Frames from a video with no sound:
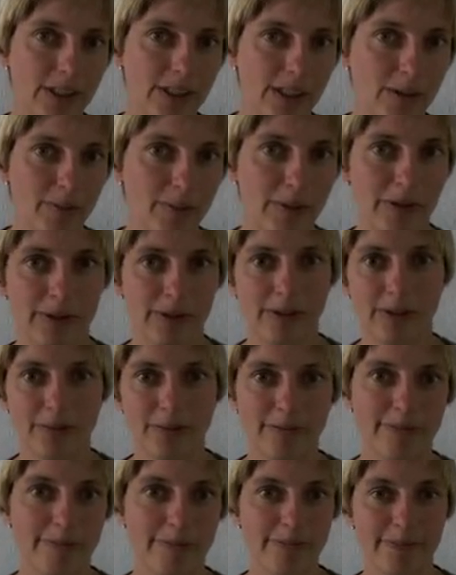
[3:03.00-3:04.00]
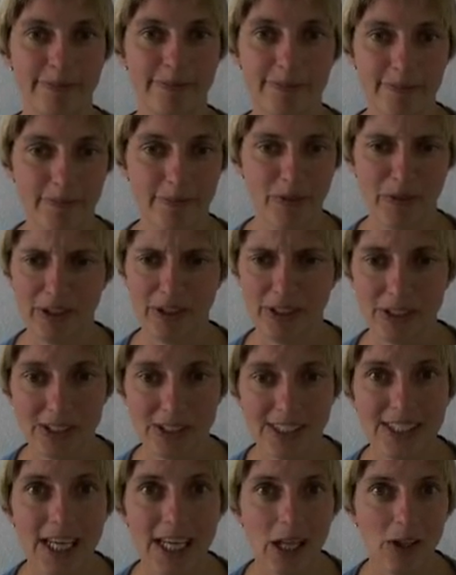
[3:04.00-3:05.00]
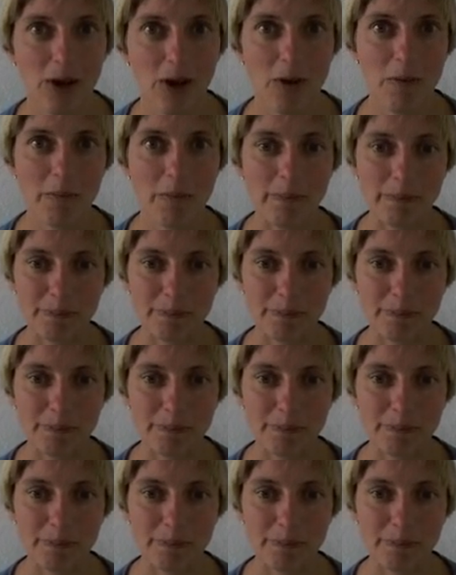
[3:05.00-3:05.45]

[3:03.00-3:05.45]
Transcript: to liberal, orangish yellow.